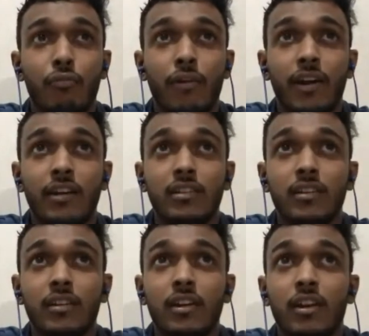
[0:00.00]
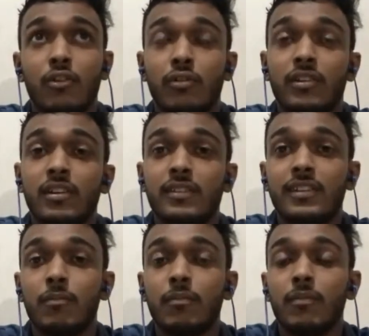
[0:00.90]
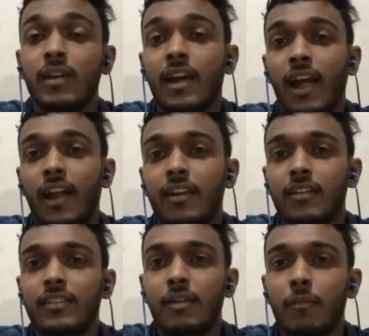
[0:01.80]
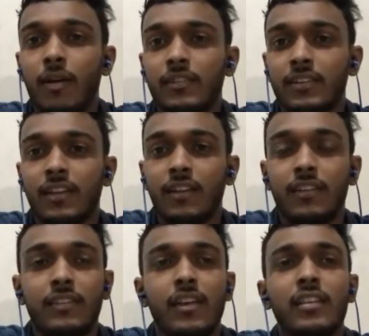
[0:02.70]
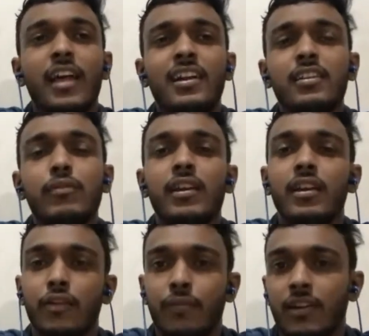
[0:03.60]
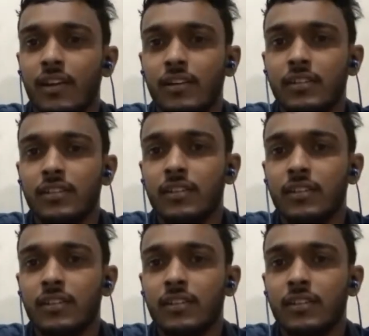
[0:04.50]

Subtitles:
find the total sum and some other things. That is very difficult.